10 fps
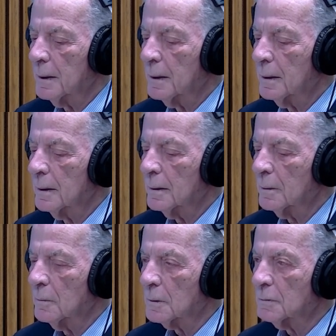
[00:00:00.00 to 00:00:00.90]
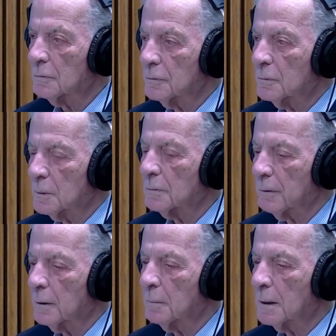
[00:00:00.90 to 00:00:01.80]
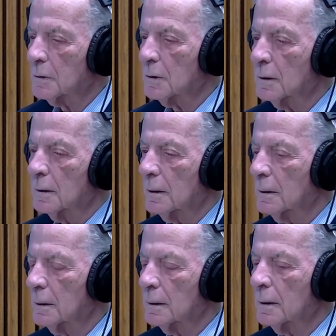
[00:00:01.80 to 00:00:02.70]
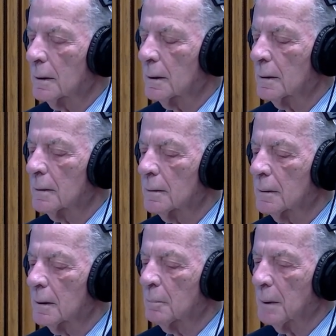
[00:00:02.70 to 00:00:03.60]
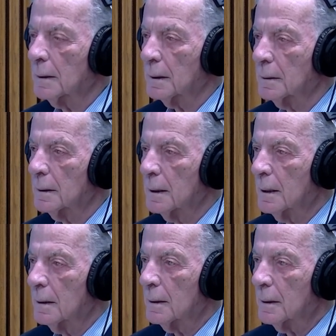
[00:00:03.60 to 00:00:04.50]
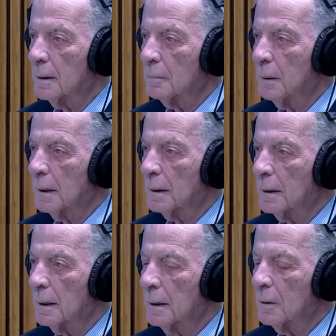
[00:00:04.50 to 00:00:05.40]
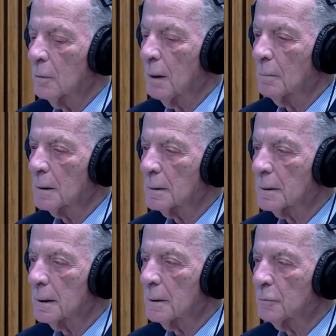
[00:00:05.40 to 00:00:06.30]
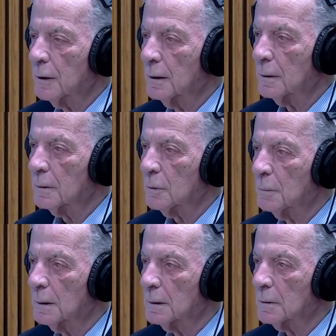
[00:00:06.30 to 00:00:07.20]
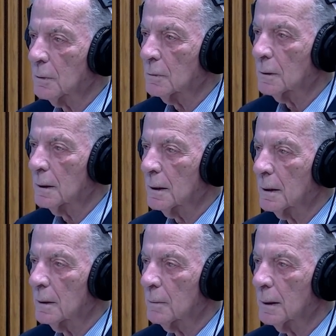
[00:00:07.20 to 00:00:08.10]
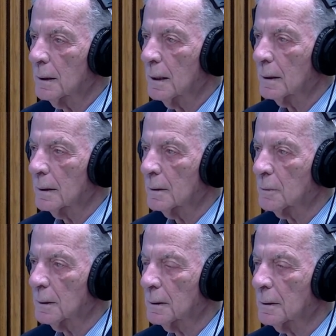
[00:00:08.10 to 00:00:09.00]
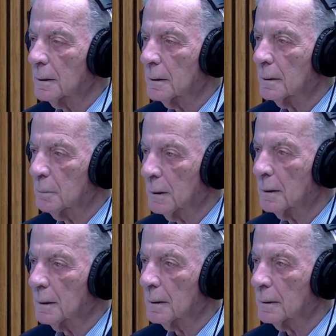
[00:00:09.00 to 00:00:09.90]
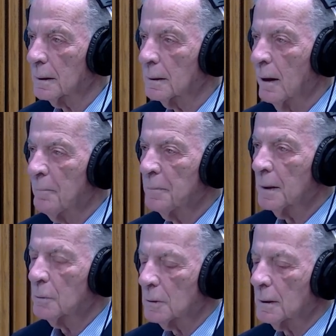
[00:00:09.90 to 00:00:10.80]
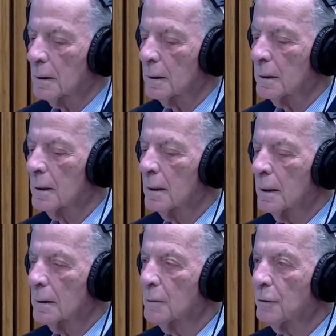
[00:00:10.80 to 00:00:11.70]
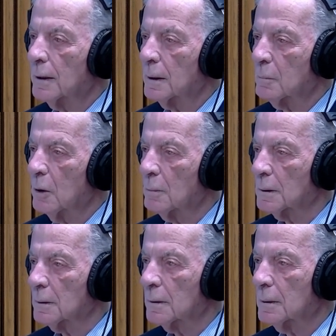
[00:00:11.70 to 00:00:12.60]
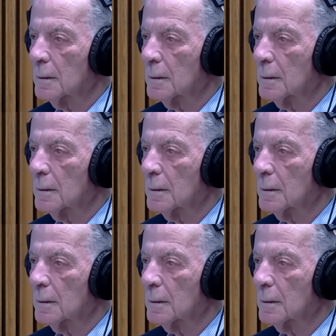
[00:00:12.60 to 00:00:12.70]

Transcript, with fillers: uh, was was very much in, uh, embedded uh, by Obama's failure to meet his own red line in 20, 2013. It was a, a defining moment.